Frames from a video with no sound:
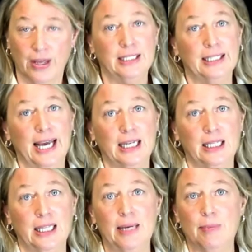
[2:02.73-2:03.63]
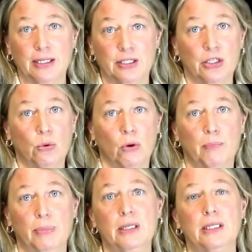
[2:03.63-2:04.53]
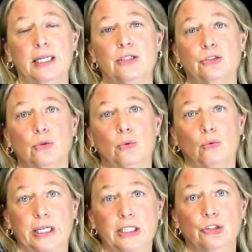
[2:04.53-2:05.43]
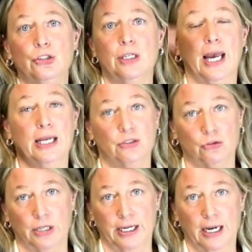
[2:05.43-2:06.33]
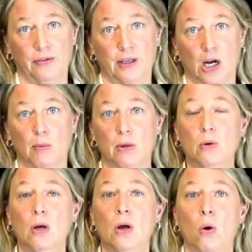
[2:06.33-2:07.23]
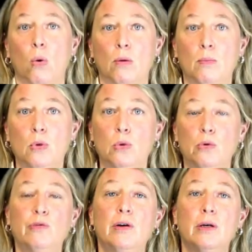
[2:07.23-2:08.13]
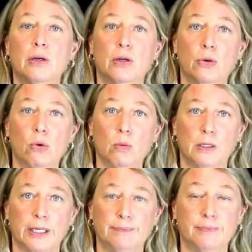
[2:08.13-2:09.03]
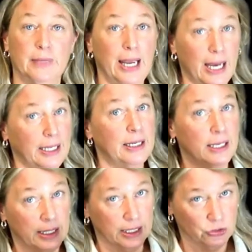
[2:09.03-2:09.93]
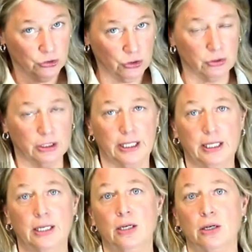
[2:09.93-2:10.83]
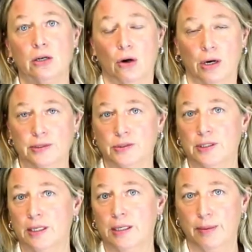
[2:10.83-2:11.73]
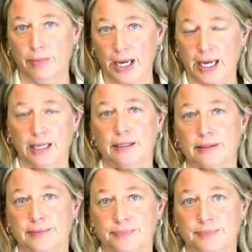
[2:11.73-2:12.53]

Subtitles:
then can limit your ability to reach and straighten out the elbow or move normally, and can certainly cause pain.